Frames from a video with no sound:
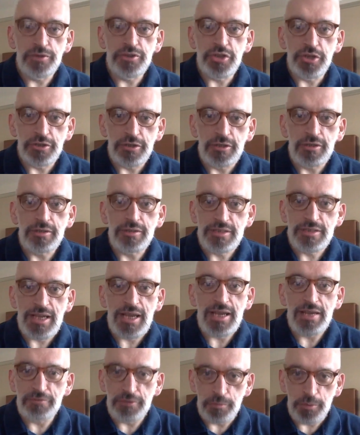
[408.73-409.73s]
a peer-reviewed
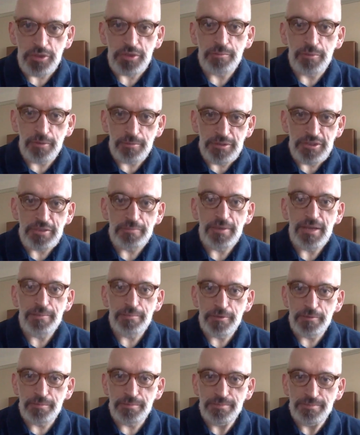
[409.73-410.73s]
journal, say, if you want to
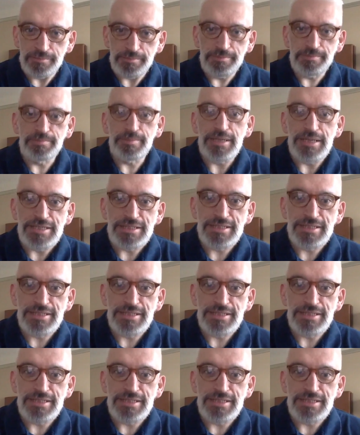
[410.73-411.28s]
publish the paper,